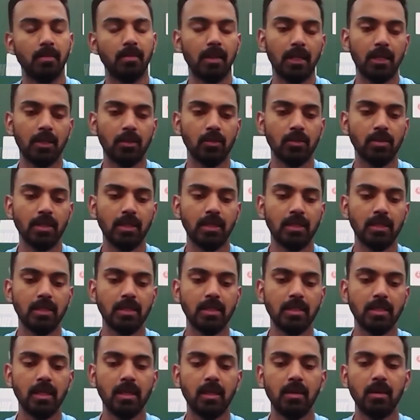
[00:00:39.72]
like you said, it's
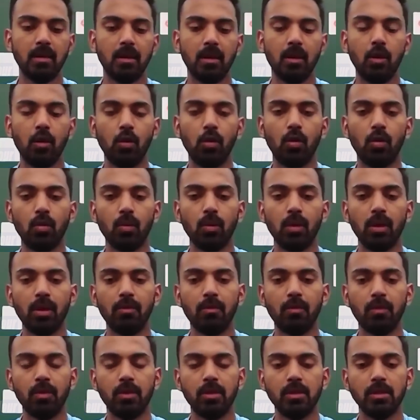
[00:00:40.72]
still a long way
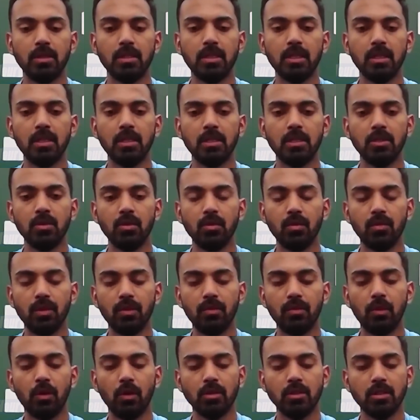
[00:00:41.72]
for the series, though
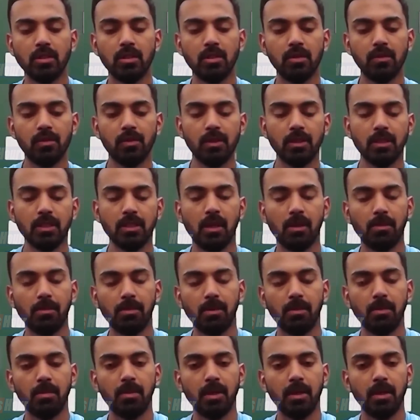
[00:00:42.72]
we've lost the first
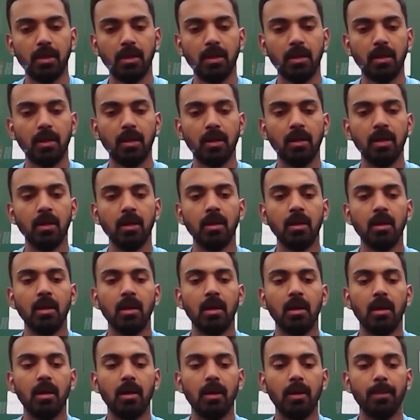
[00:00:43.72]
couple. But
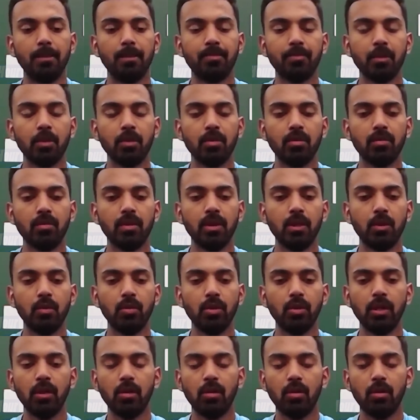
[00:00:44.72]
we are
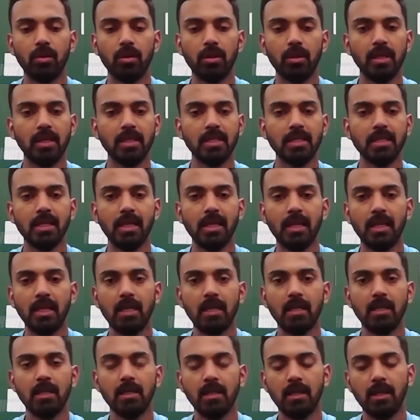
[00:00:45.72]
doing a lot of things
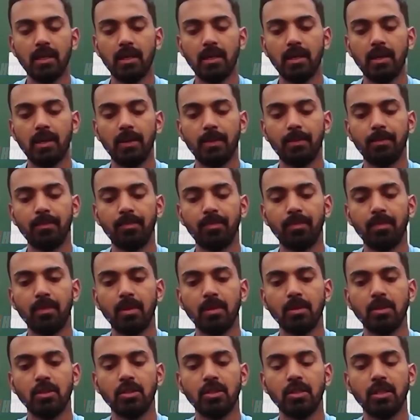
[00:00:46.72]
right. You
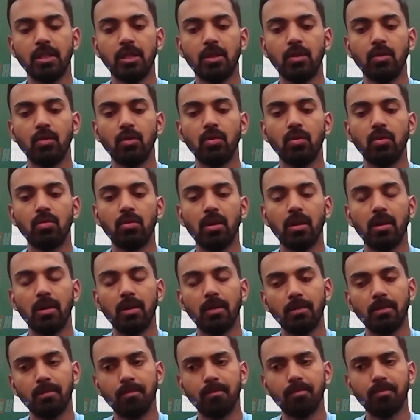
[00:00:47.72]
just need to